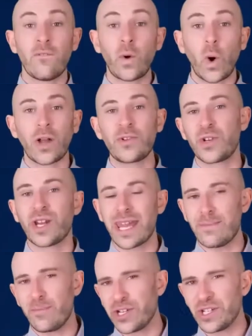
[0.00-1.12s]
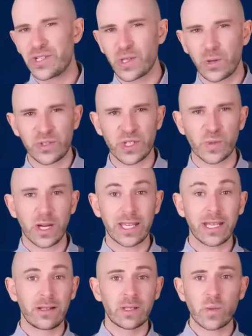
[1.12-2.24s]
408 British soldiers were
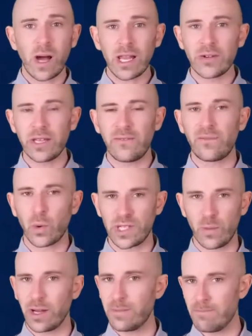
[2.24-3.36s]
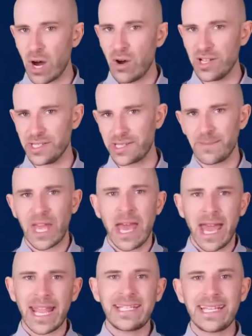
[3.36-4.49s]
killed, while only 41 Boers.
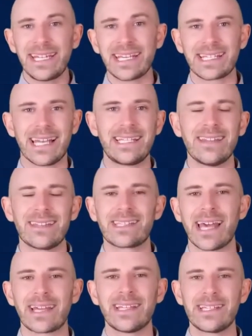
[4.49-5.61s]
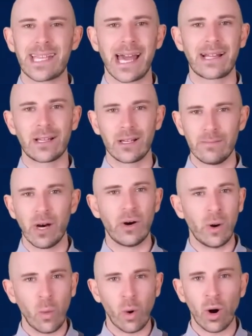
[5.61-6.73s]
18 years later, the Second
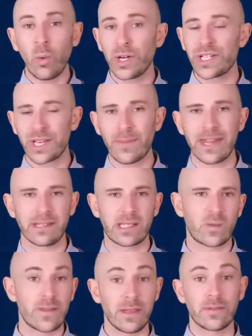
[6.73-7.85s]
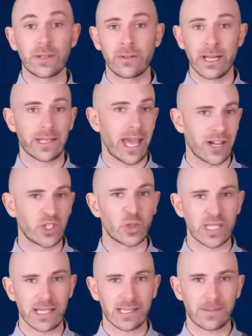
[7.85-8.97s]
Anglo-Boer War would commence, with even greater
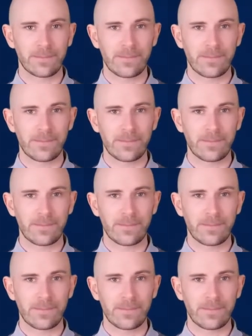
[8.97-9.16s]
casualties.